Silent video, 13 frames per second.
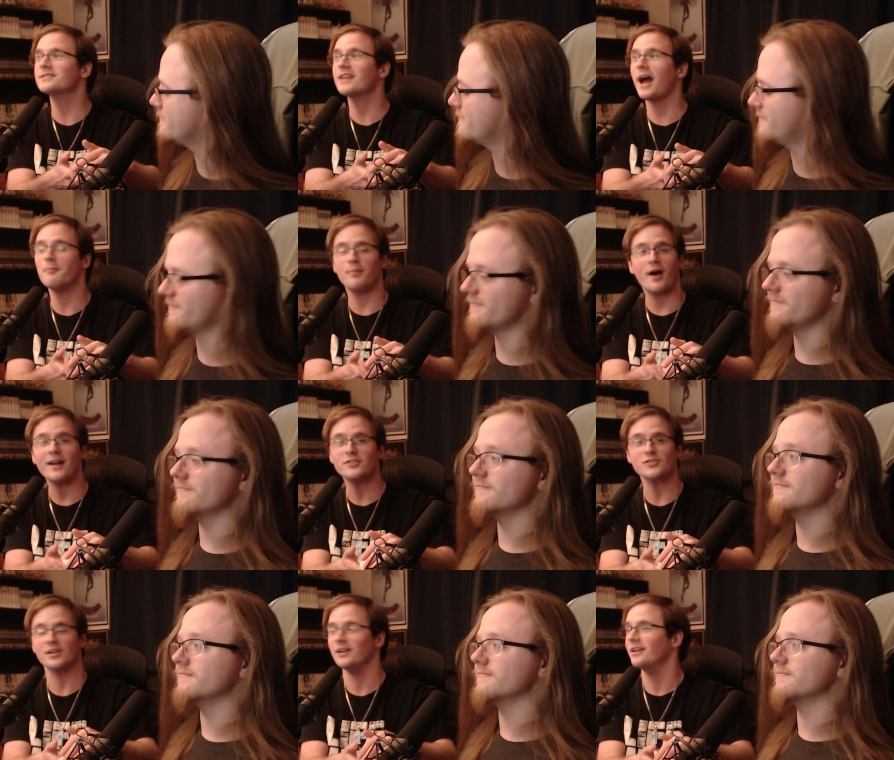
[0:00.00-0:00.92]
Speaker 1: that
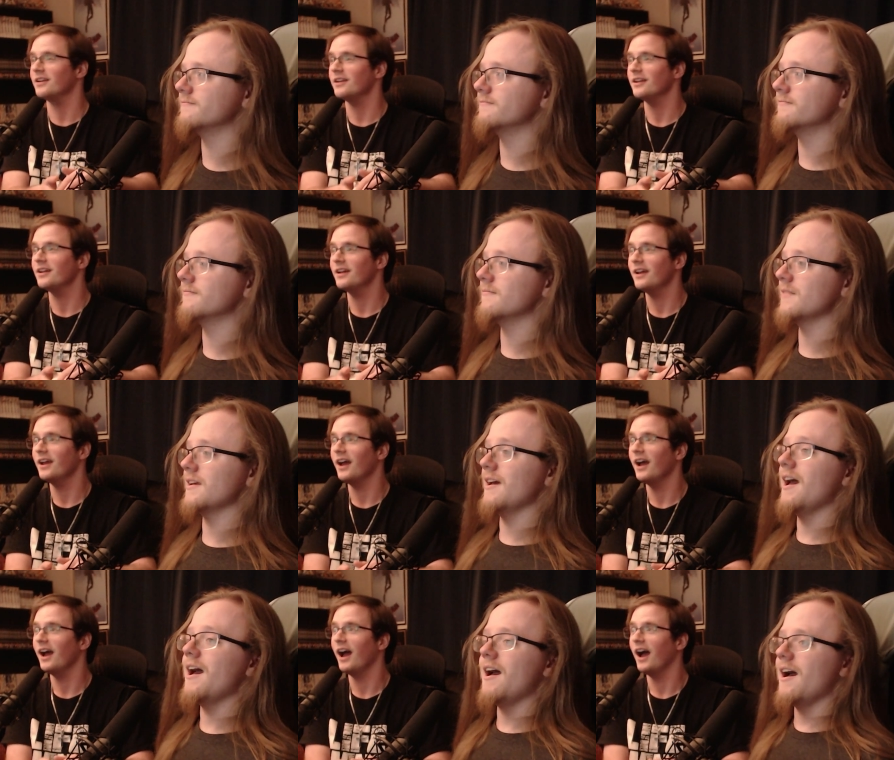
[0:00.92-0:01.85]
budget?
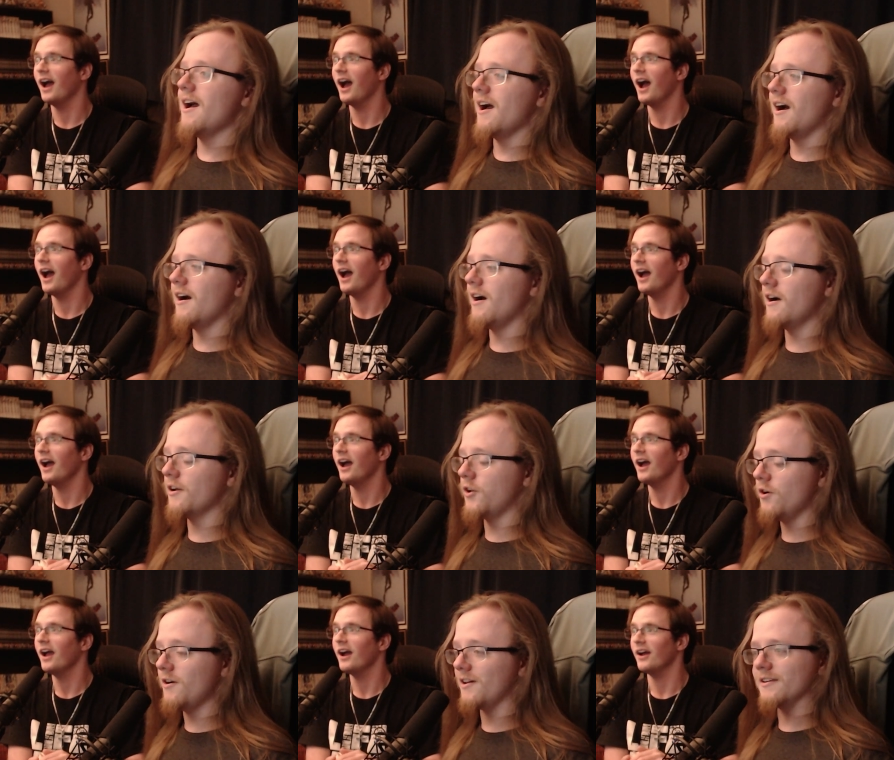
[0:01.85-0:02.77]

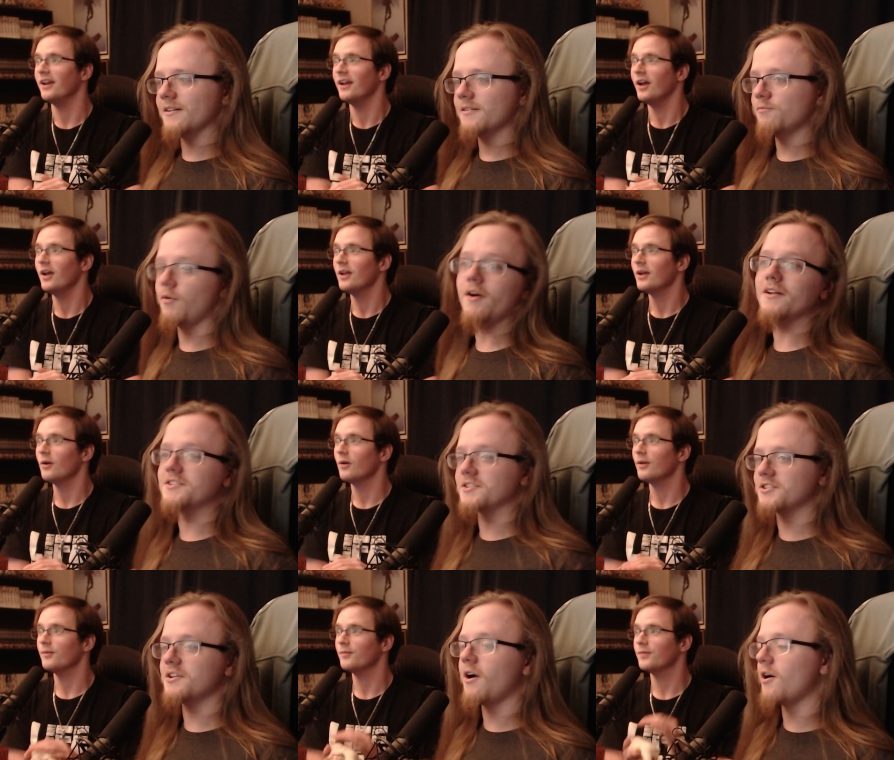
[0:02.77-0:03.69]
Good. Well, it's
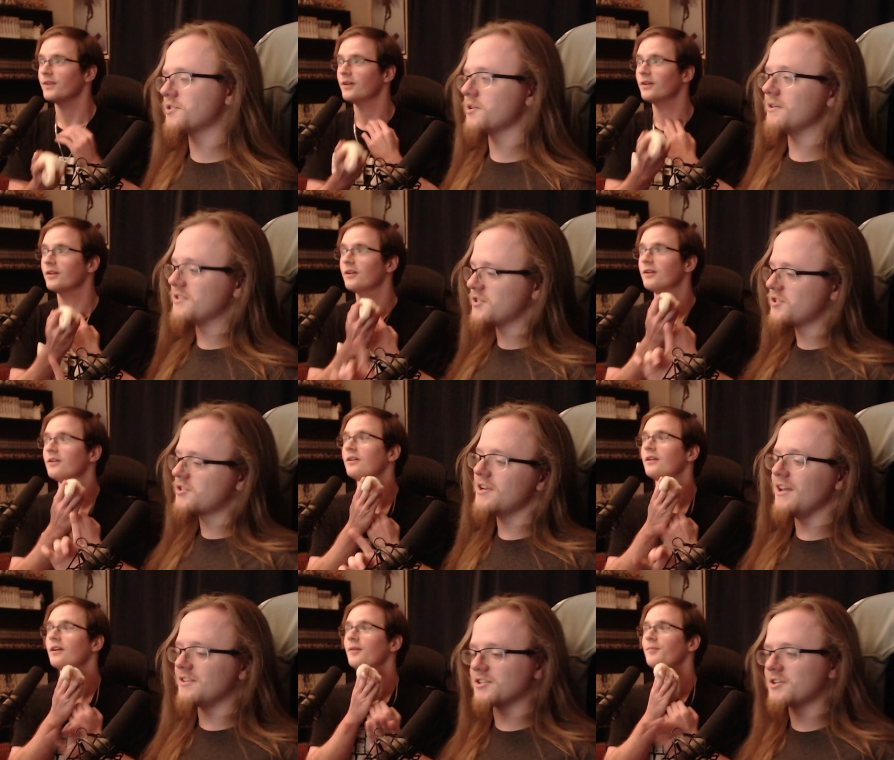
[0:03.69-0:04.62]
also it's
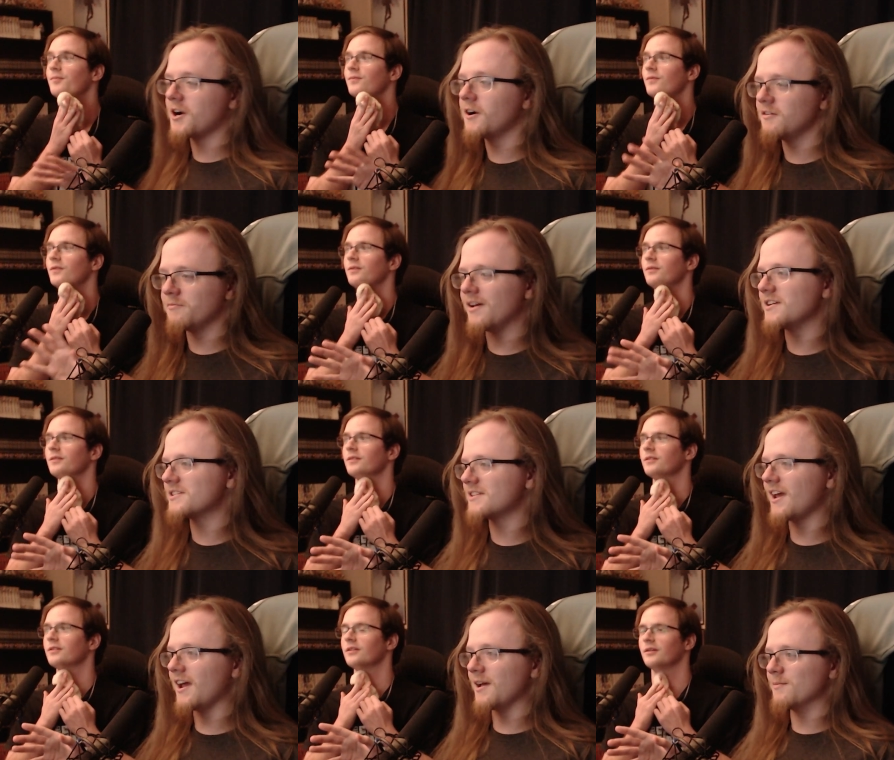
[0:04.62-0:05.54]
a turn-based
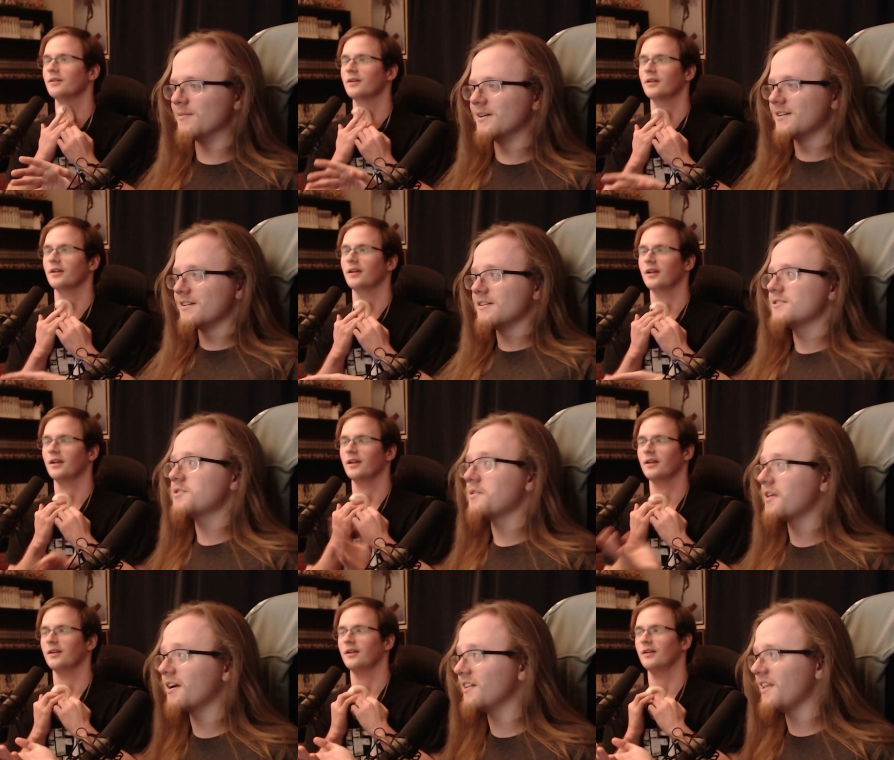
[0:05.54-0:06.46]
game, so
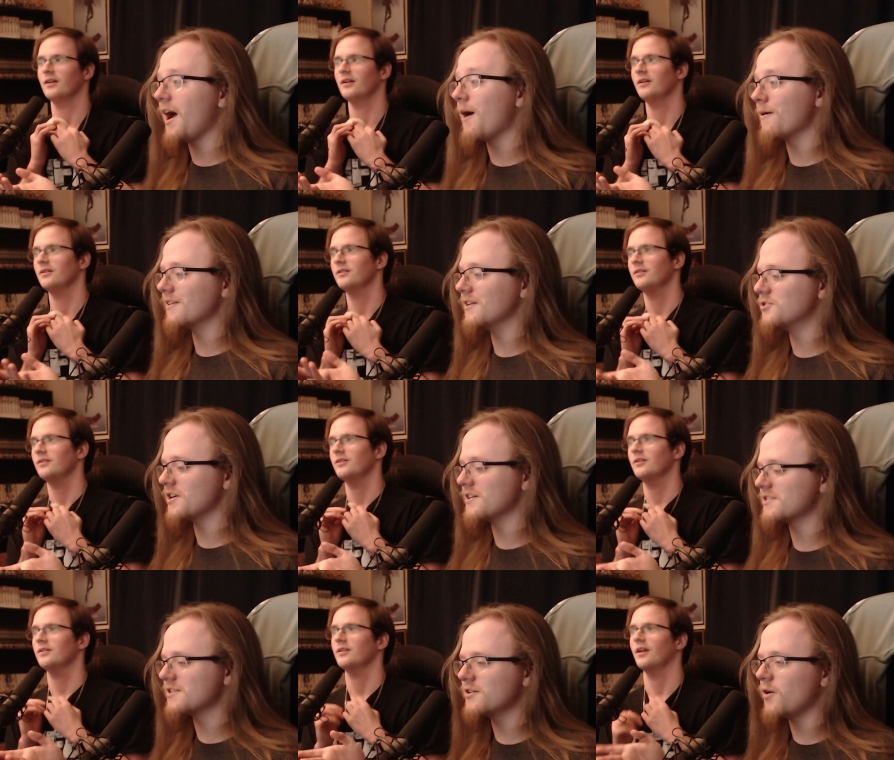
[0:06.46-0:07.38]
they're allowed to
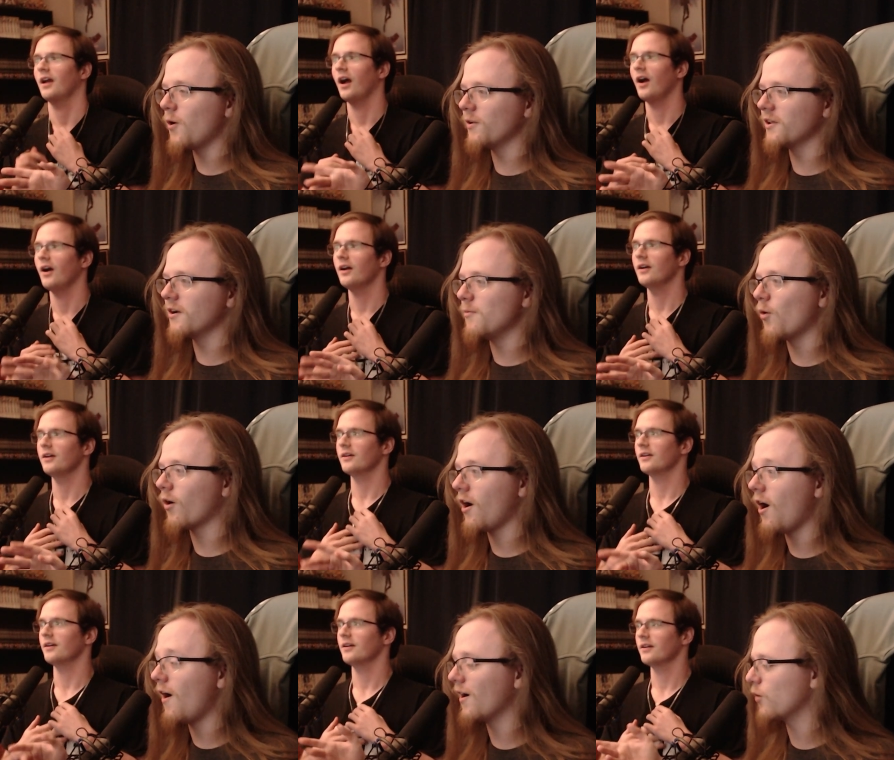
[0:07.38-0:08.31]
just go a little more
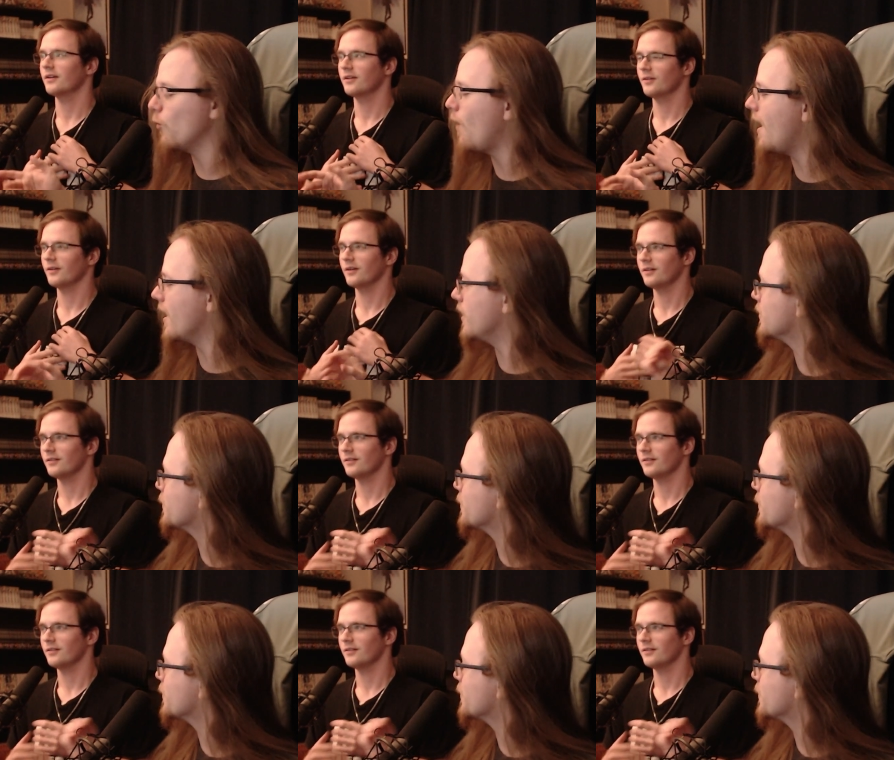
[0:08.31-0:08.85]
hog wild